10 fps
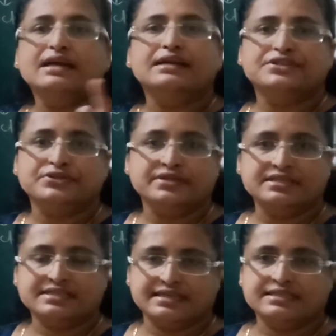
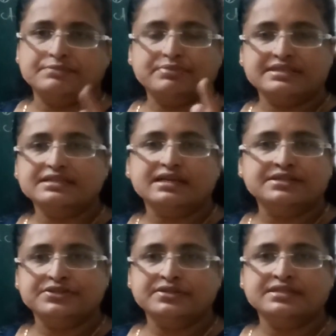continuous tense. In present
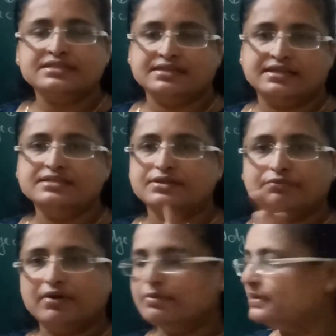continuous tense, the
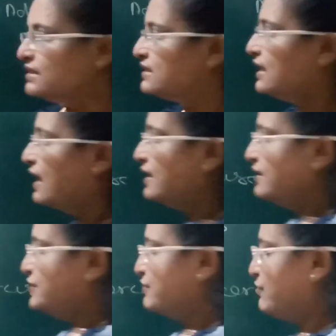verb is in
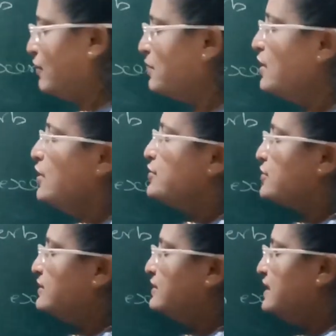ing form.
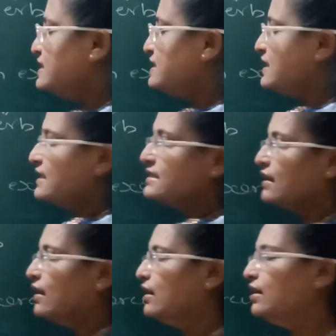So this is
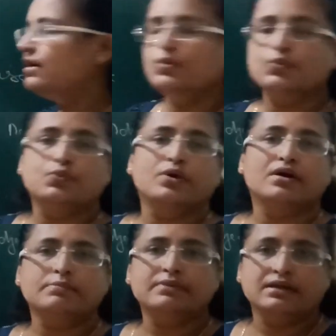a
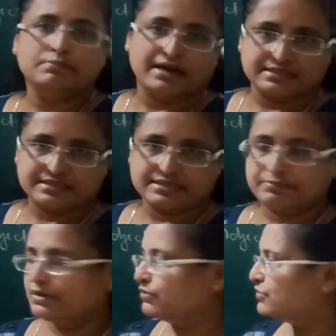verbal
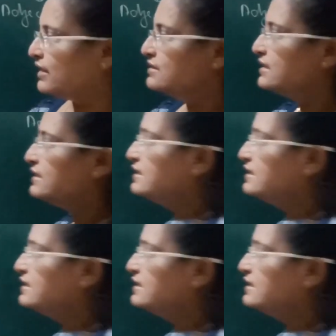participle, or you can say